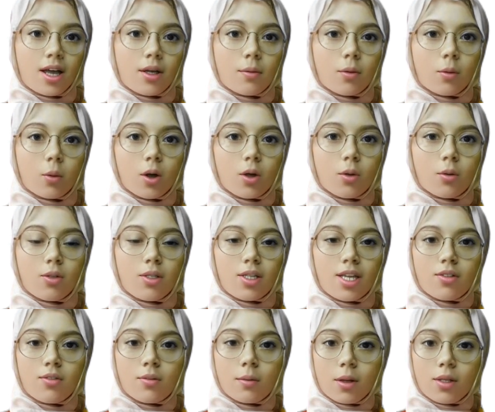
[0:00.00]
can be well
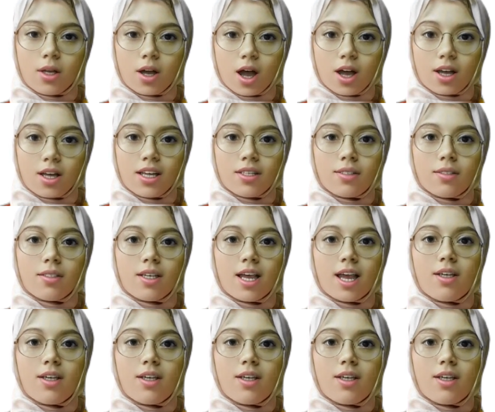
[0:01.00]
received by the audience